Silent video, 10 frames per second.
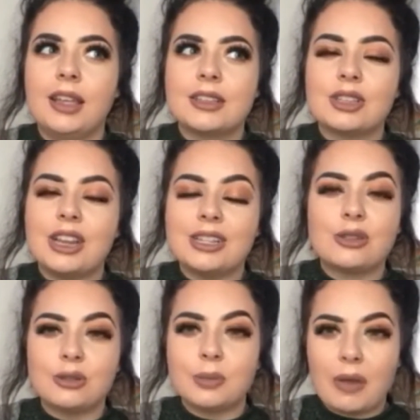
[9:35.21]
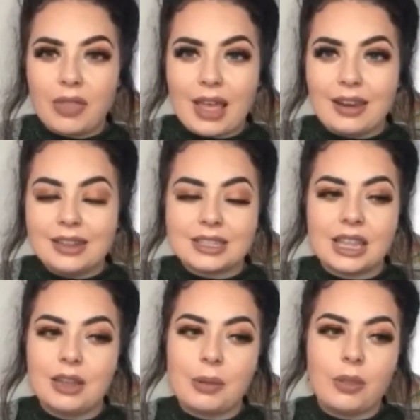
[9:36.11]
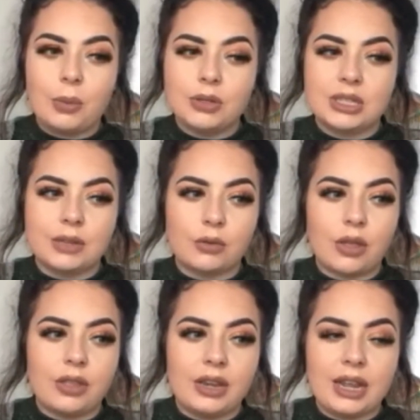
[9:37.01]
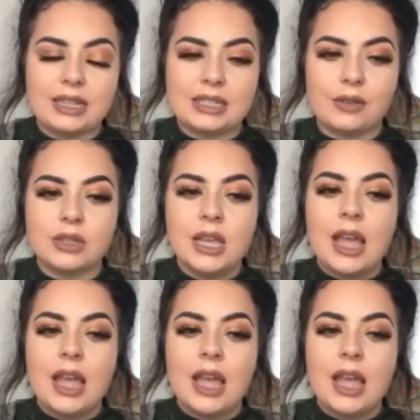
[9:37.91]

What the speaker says: So let's talk about that. Let's think about the positives rather than negatives.